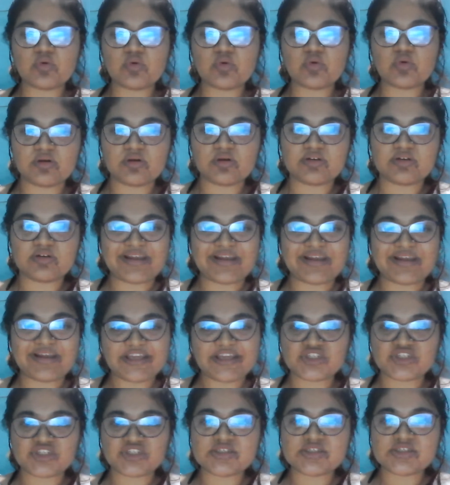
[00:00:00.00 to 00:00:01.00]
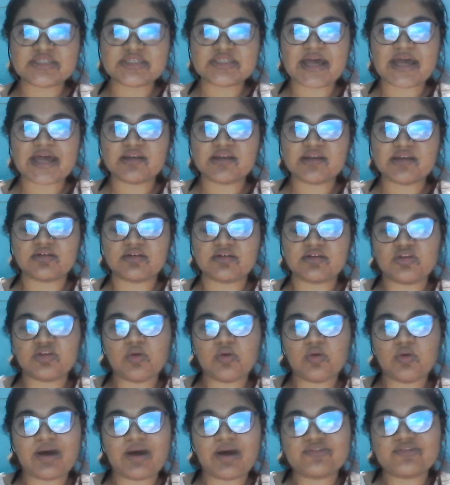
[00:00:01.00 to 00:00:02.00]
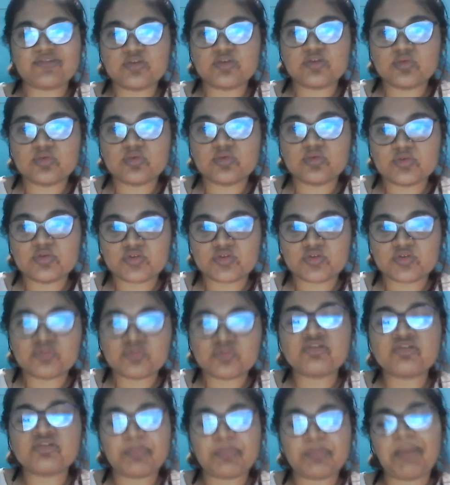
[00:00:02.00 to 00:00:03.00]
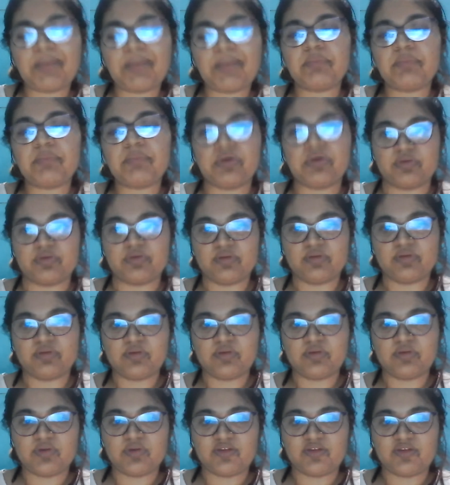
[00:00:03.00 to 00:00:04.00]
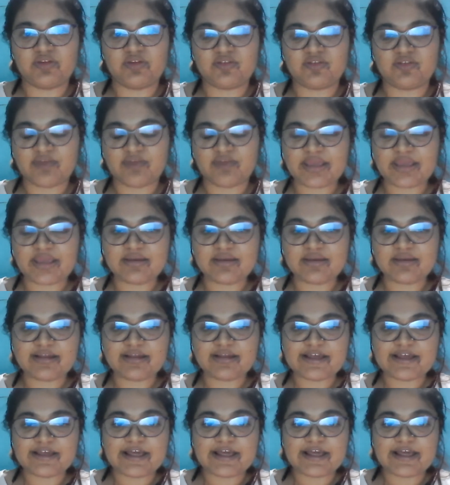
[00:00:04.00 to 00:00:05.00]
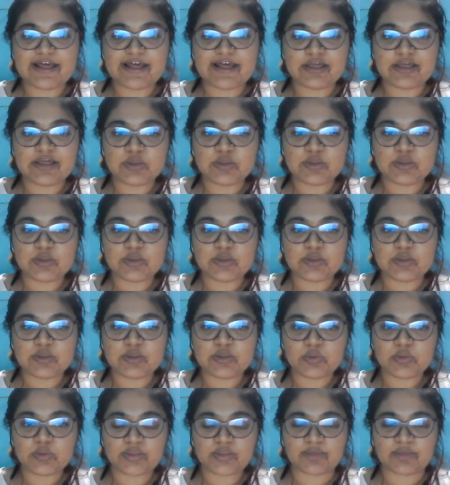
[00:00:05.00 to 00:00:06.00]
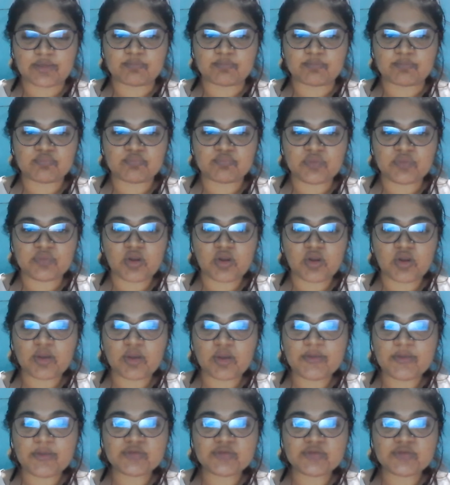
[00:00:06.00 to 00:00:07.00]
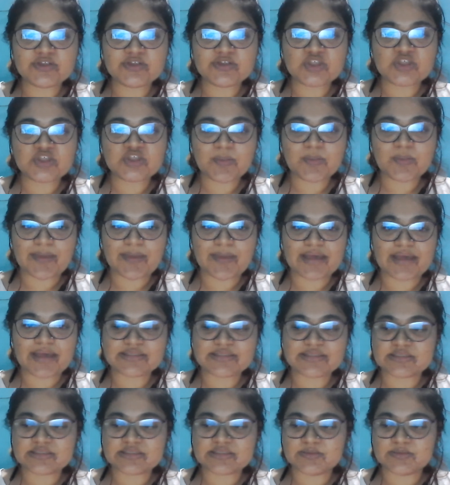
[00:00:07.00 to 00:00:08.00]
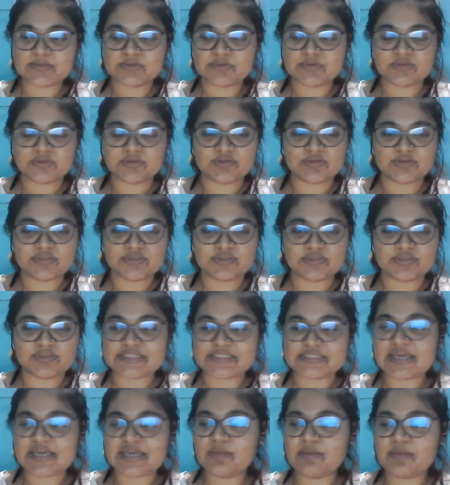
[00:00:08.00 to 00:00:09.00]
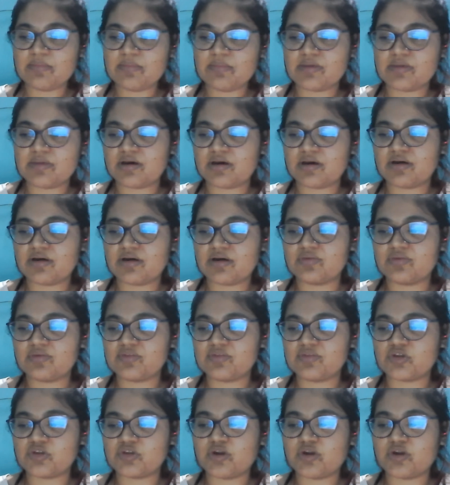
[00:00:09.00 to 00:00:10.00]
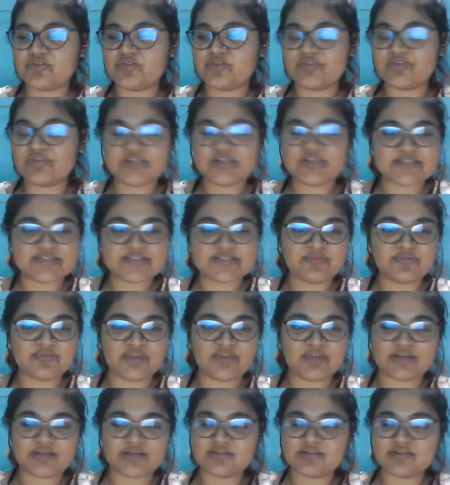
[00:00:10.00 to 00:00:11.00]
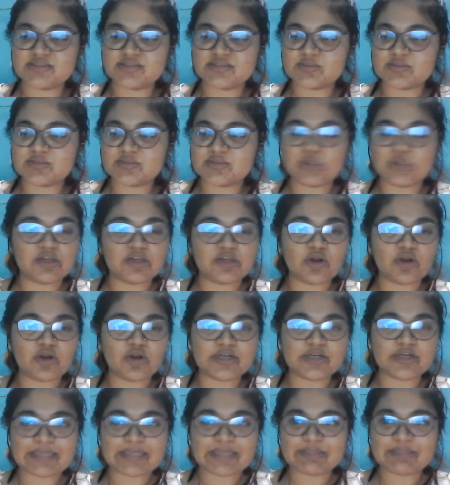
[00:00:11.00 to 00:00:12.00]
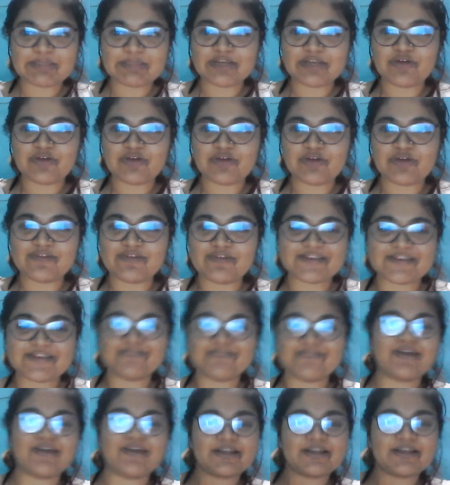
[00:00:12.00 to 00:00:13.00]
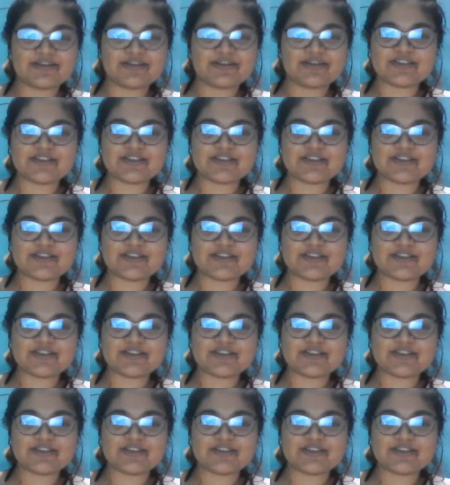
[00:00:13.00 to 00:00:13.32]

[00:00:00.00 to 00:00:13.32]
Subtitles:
relations that you have to, you know, remember, right? Okay, now coming towards your maths. This time, we thought of giving some vectors. Been a long time that you have seen vectors.